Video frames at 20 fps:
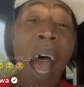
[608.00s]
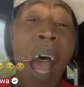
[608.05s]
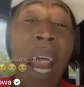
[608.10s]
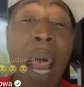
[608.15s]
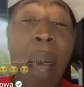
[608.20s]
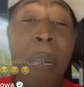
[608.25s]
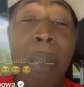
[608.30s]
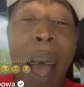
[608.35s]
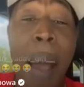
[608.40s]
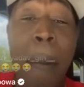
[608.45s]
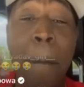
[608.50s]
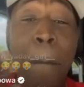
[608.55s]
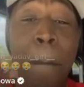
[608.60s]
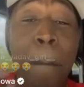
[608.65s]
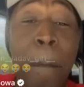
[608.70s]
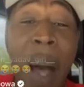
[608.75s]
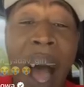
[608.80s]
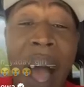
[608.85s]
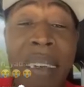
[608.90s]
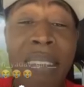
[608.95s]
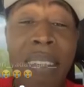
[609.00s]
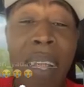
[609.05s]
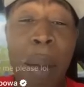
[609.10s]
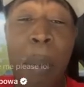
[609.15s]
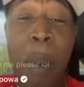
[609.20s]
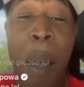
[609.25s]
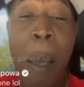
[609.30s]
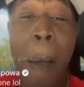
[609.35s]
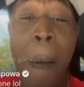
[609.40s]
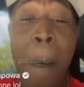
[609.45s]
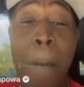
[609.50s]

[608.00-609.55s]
And a man backs him.